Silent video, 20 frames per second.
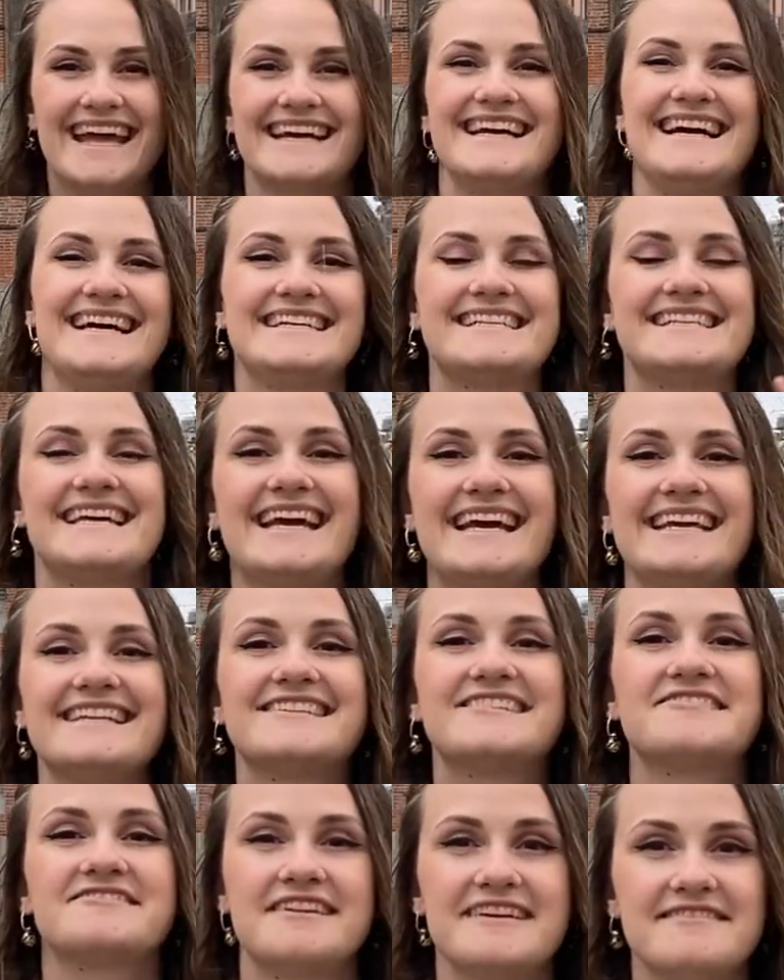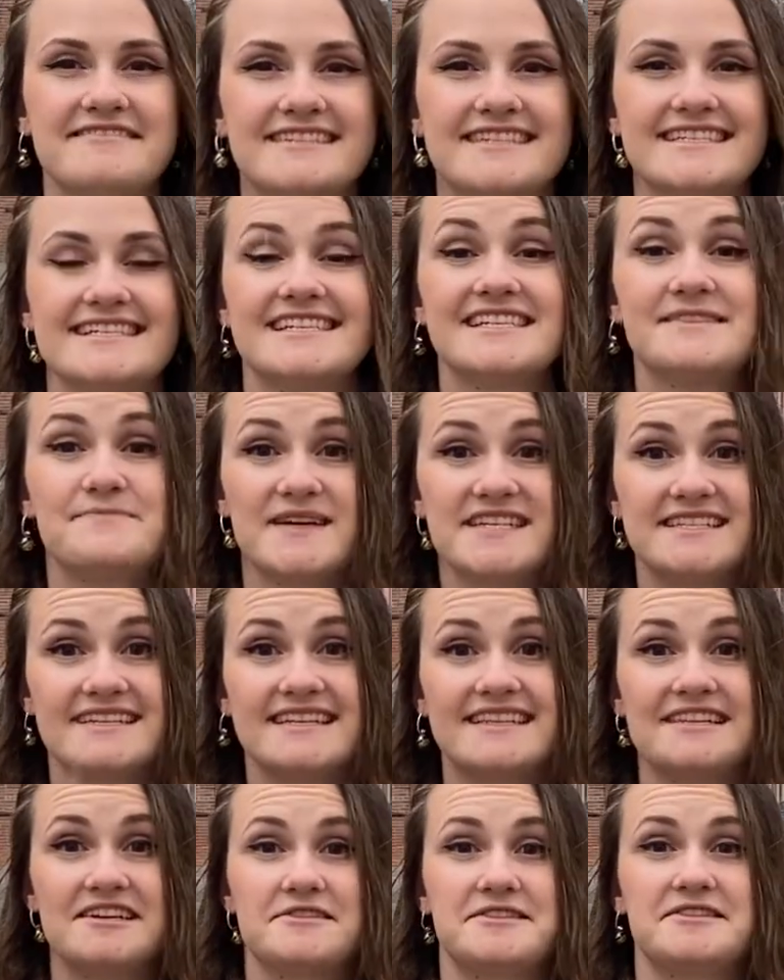guys, hey travelers,
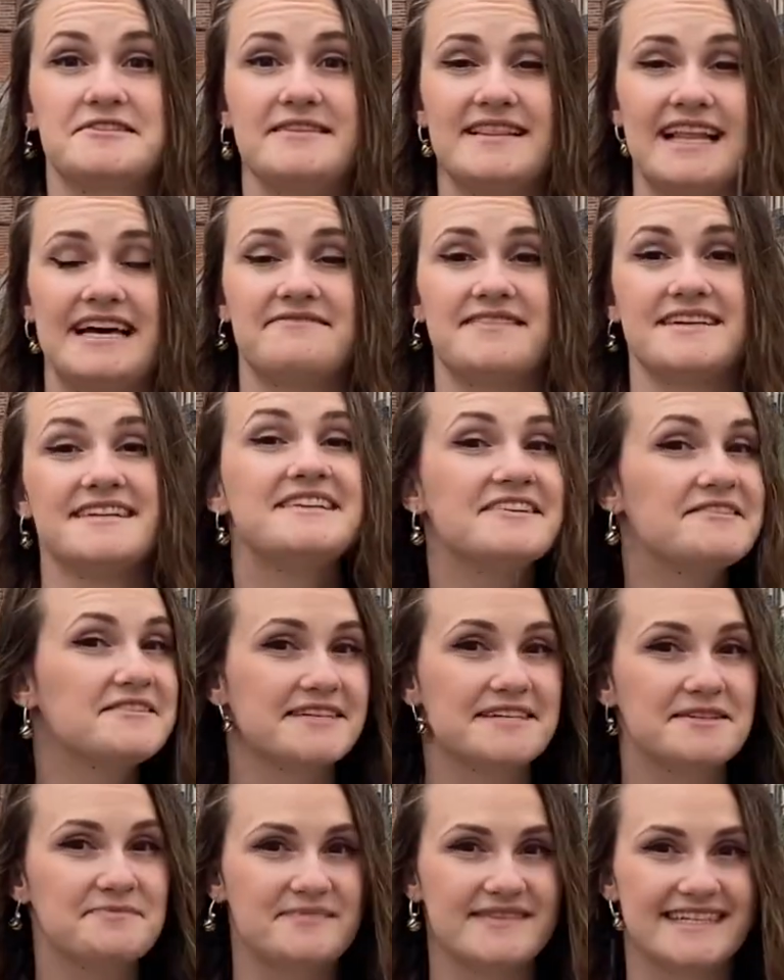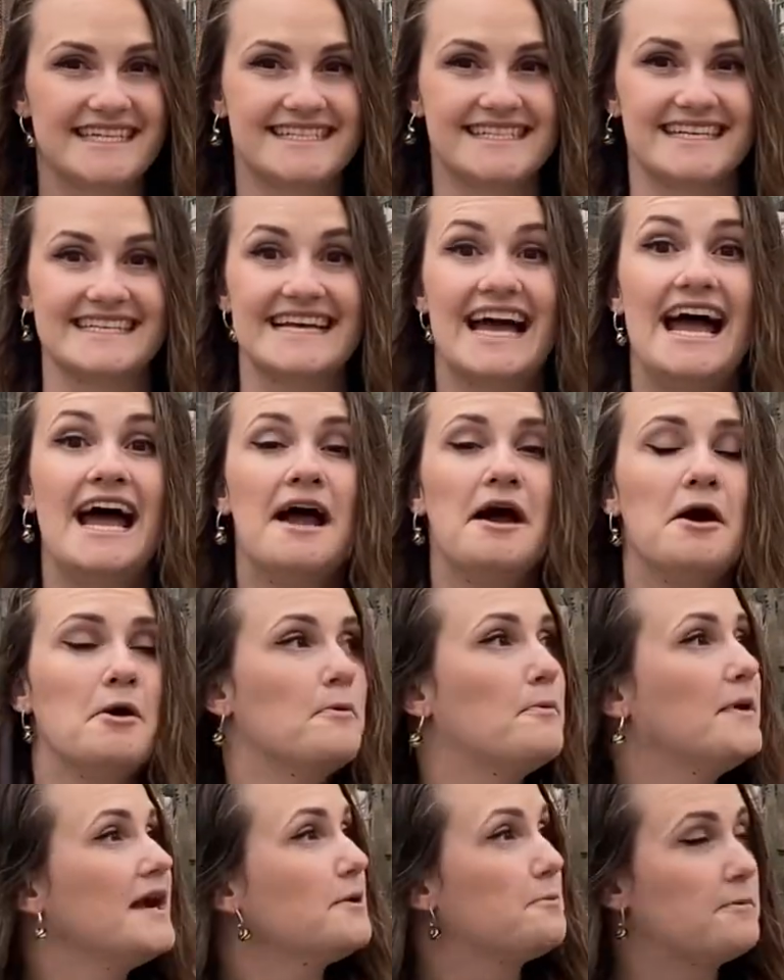especially those who love unusual places.
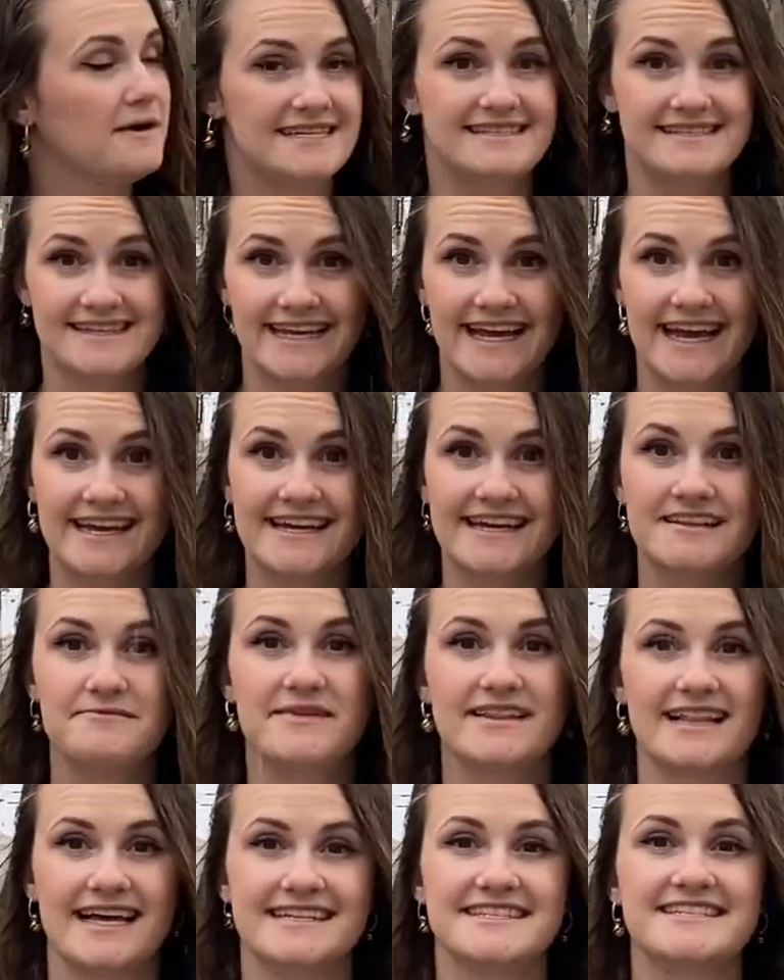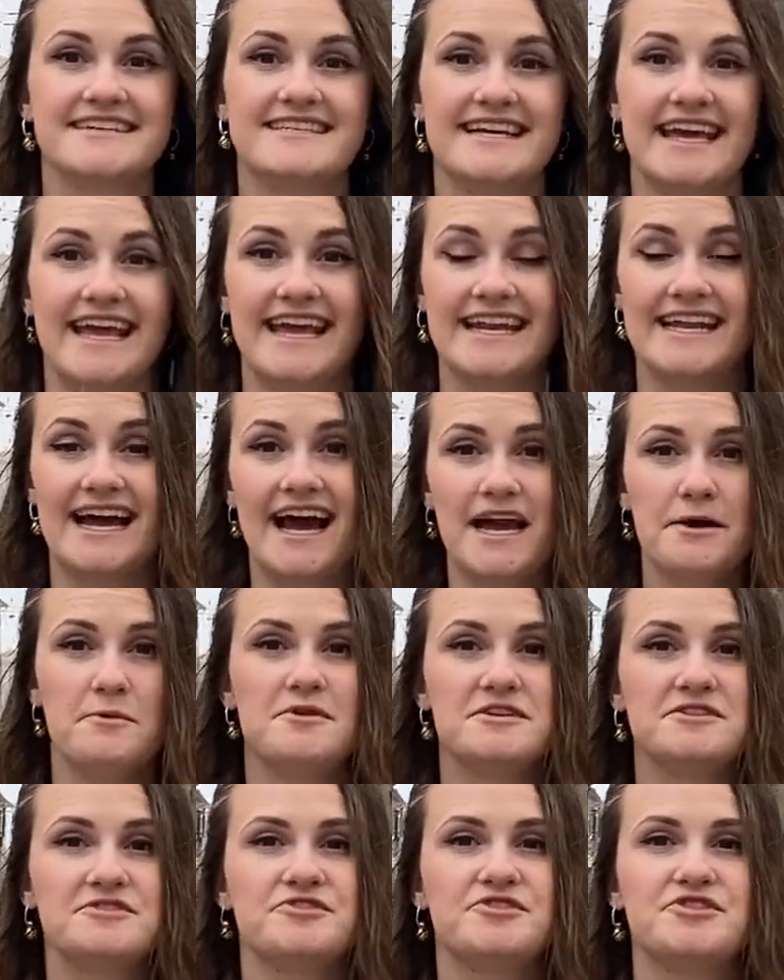We are once again in Milan today, and I
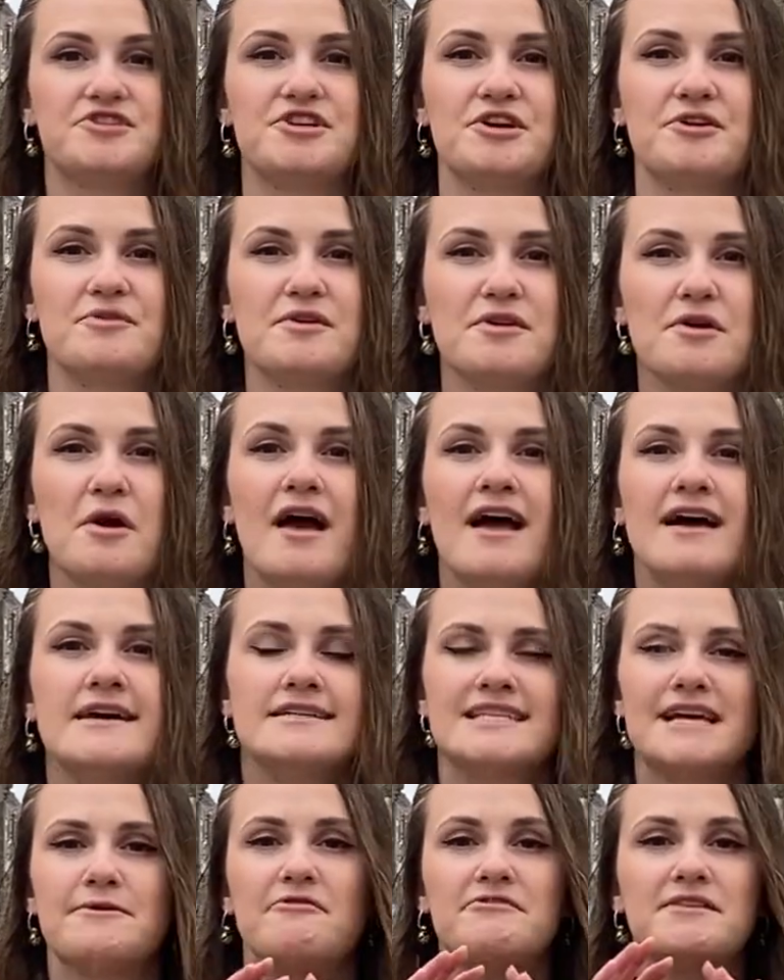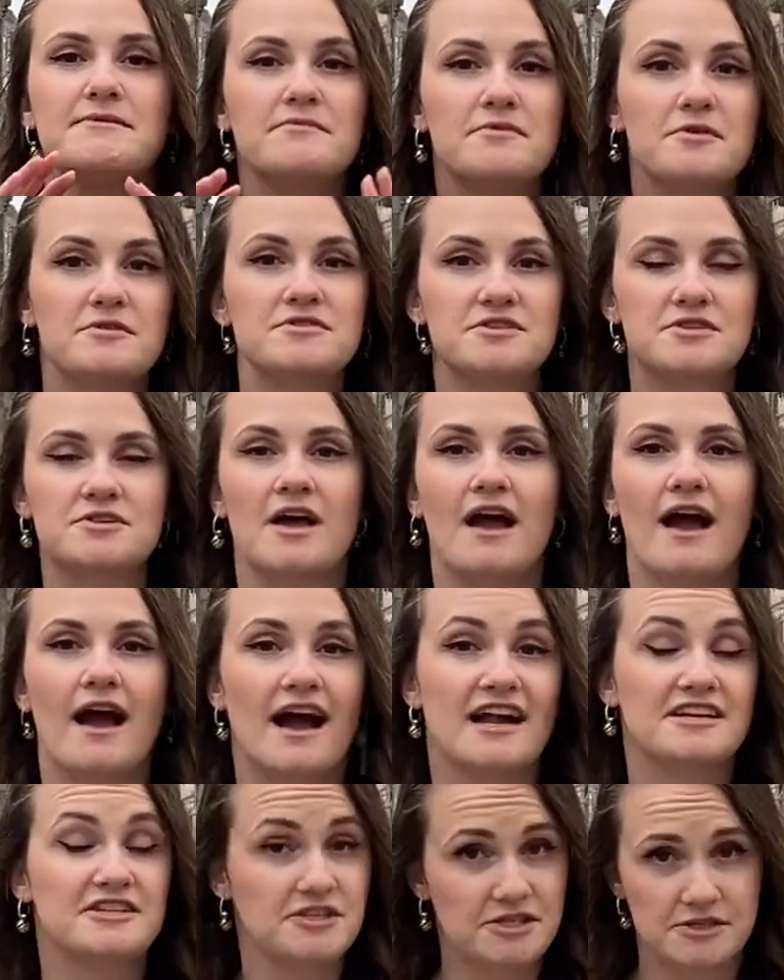want to show you some of the most
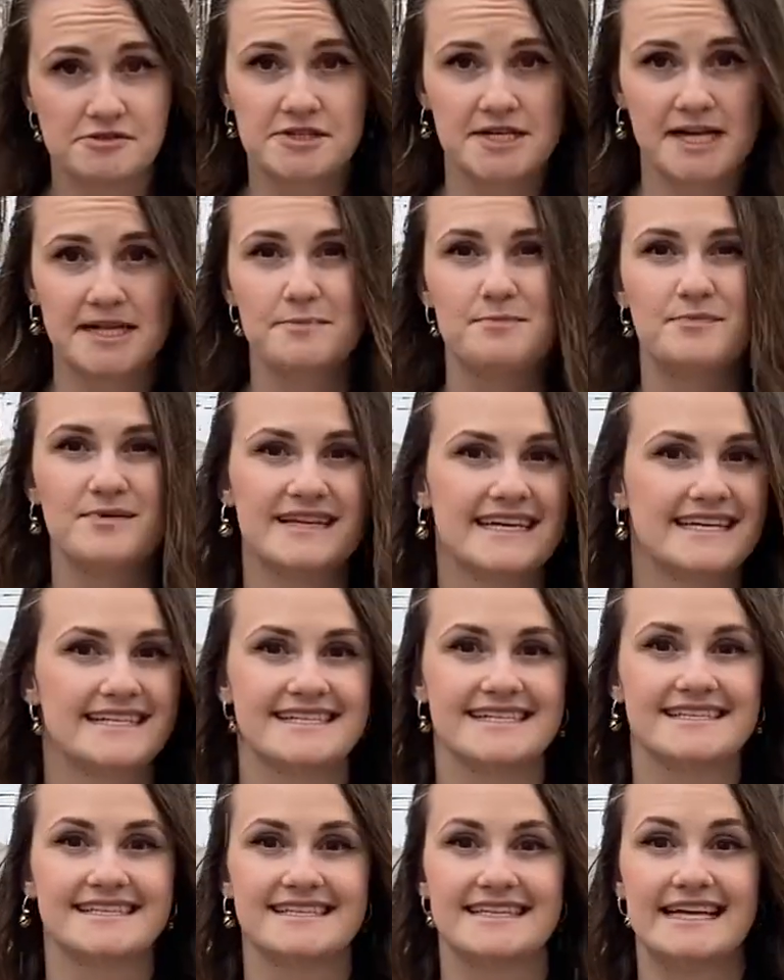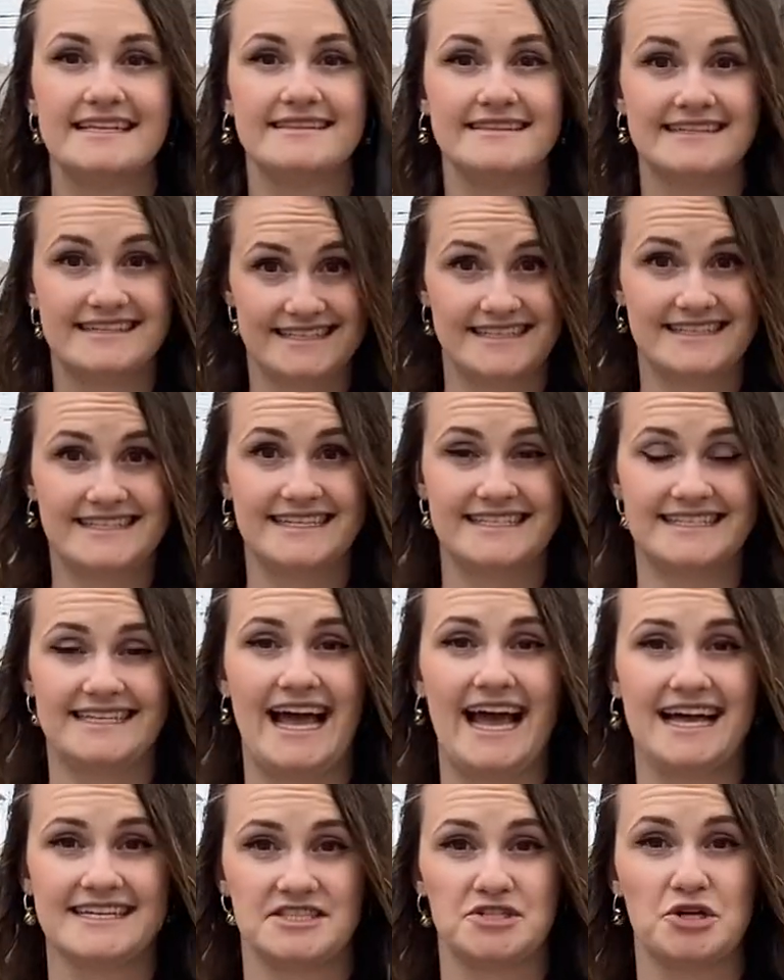unusual places that this city
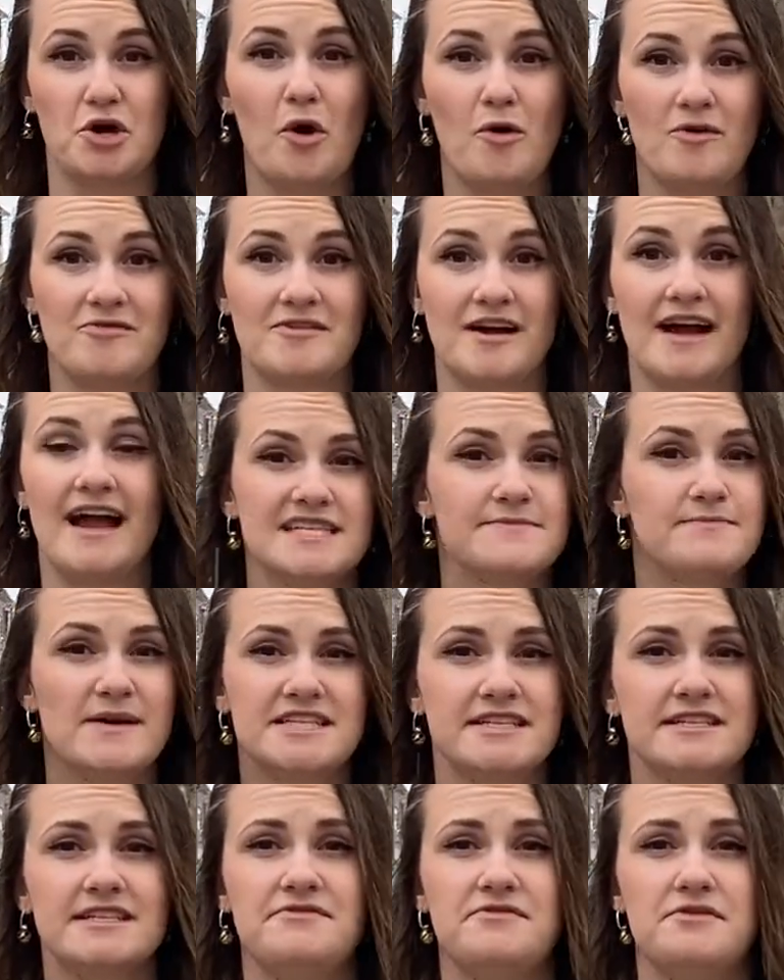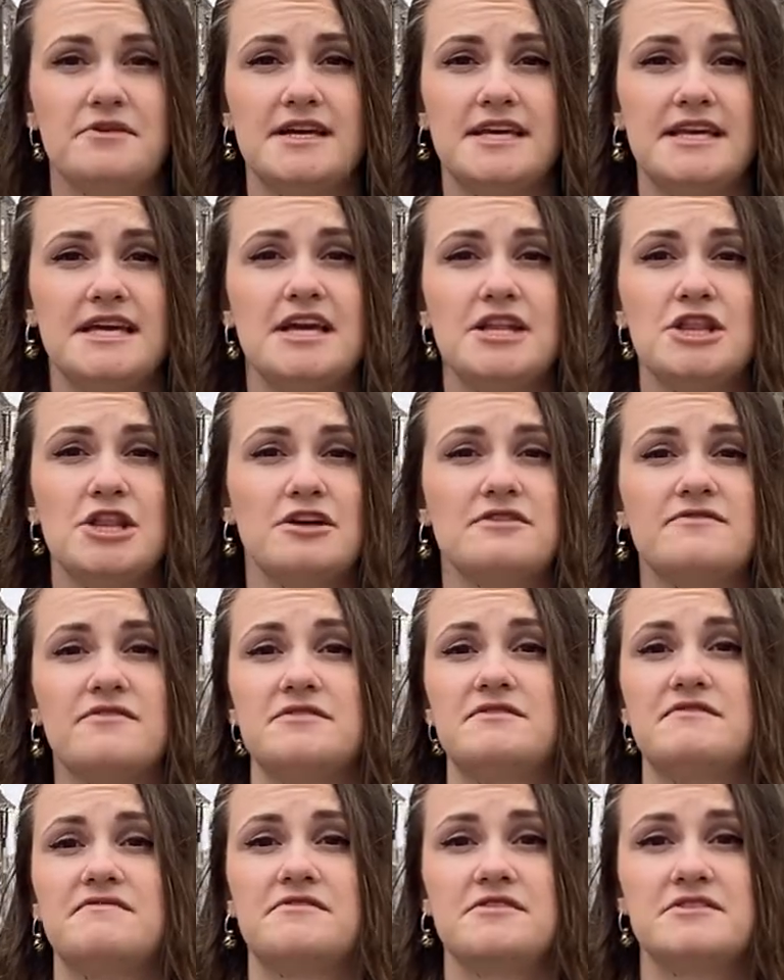has to offer. Especially if you're here not for
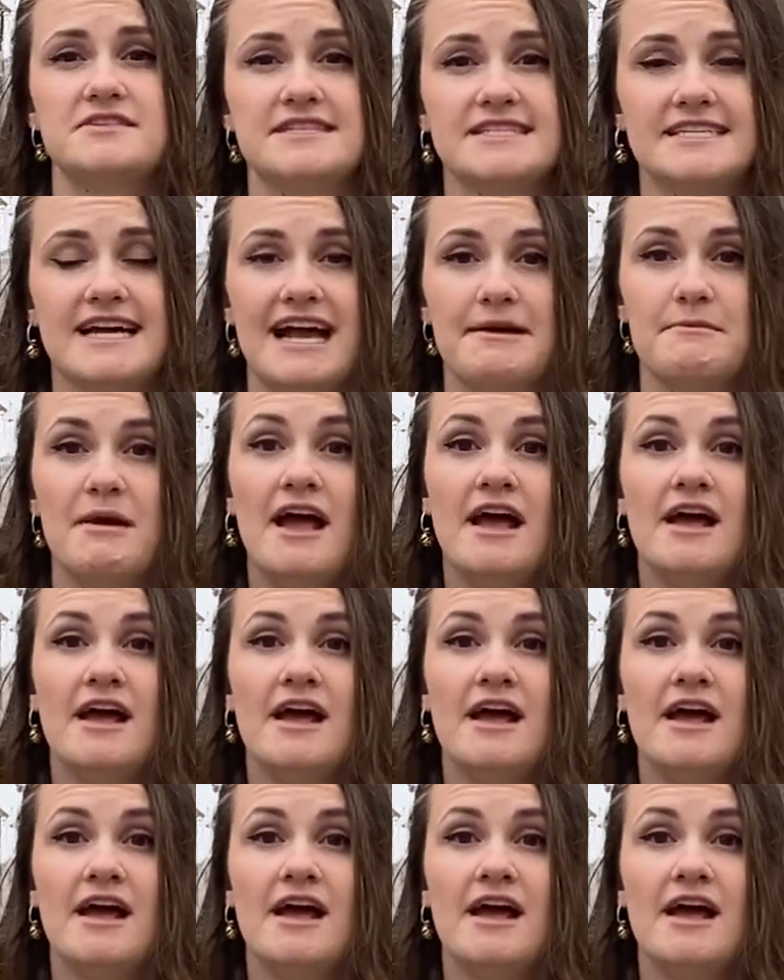the first time,